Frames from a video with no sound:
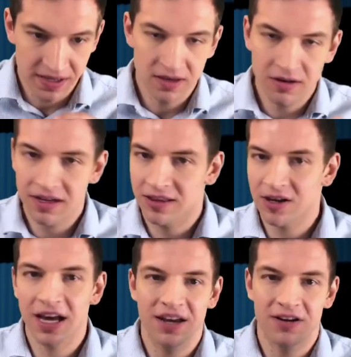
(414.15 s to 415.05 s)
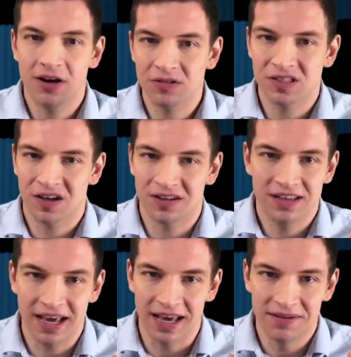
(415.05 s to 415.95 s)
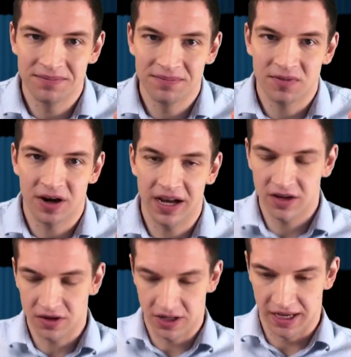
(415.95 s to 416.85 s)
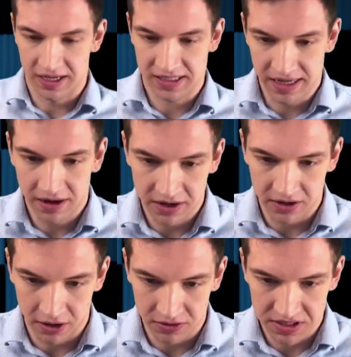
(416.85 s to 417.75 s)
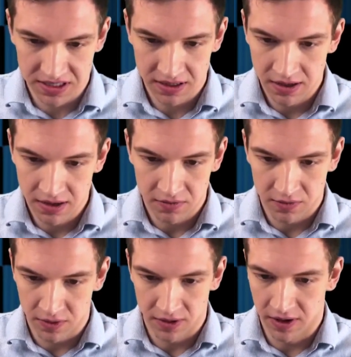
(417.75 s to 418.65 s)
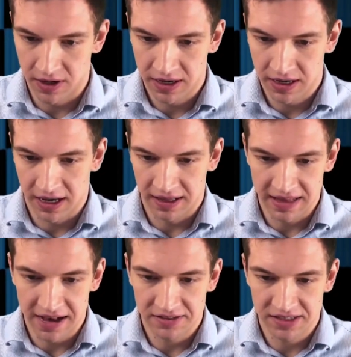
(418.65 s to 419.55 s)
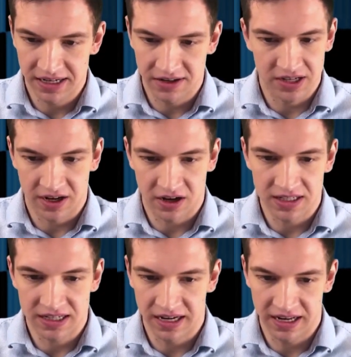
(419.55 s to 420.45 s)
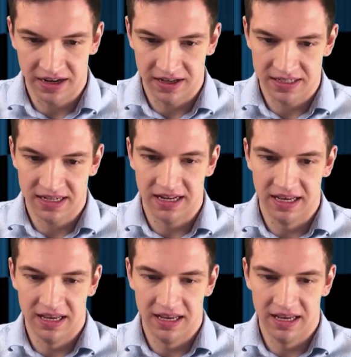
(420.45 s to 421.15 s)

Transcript: You could look at your notes all day, right? You could like stare at your notes for 1,000 years. I gotta study.